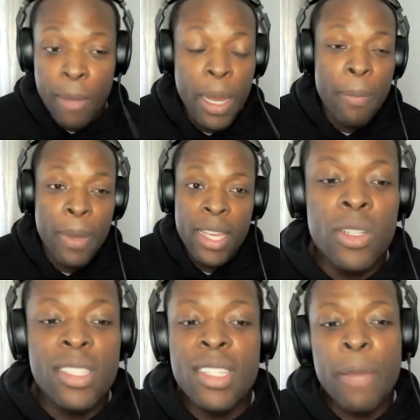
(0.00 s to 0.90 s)

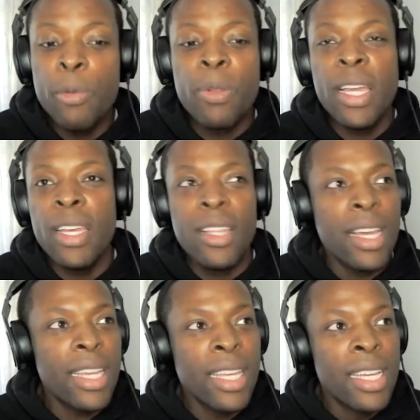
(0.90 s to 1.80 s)
Mbappe, he's the type of player,
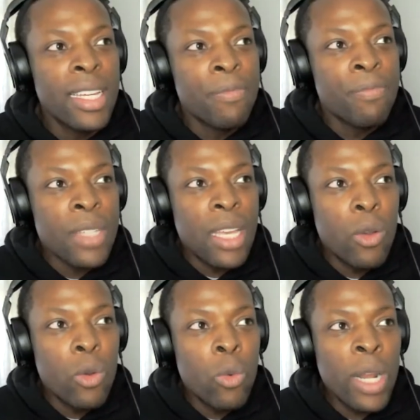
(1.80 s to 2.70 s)
like,
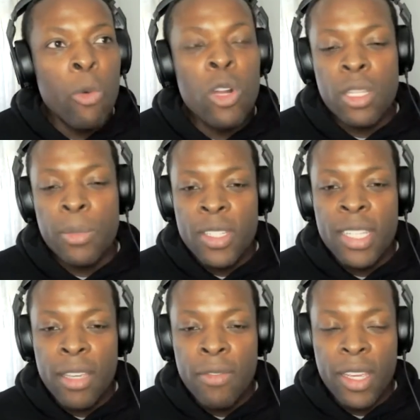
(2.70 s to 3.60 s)
when I watch them on
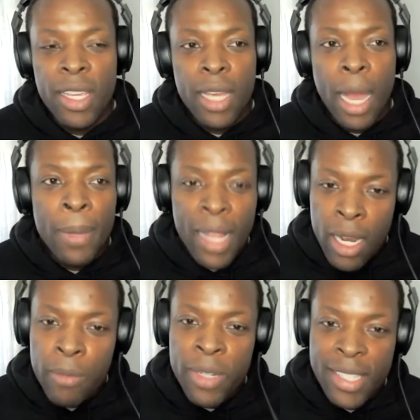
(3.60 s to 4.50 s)
TV, I'm
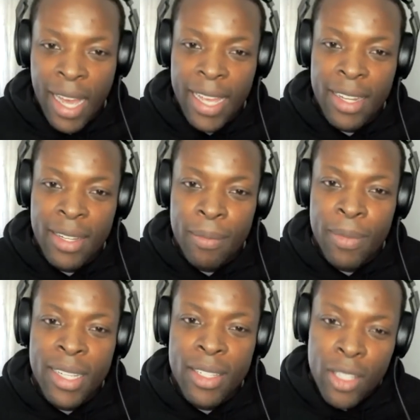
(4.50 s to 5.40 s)
glad I'm retired,
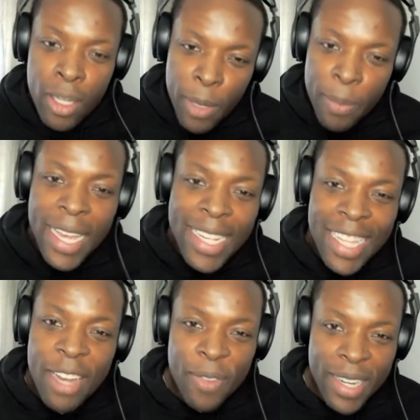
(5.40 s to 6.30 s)
because to come up
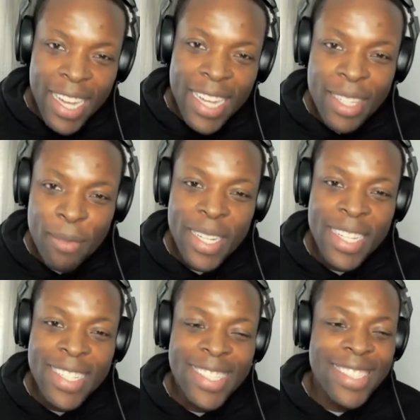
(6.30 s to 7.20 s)
against that for 90
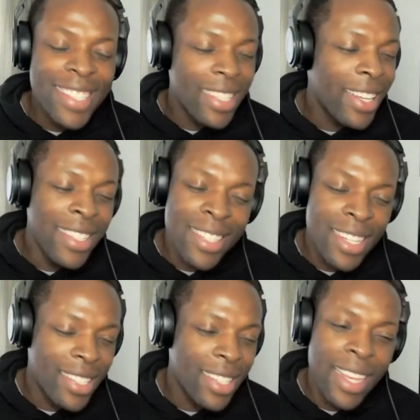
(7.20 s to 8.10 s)
minutes,
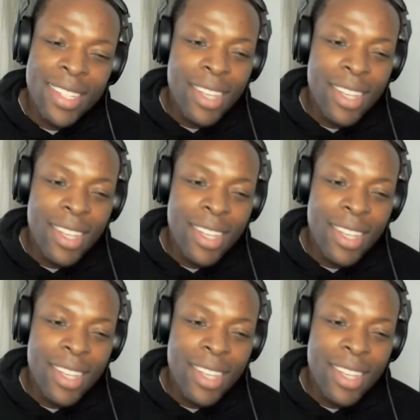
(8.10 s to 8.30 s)
it's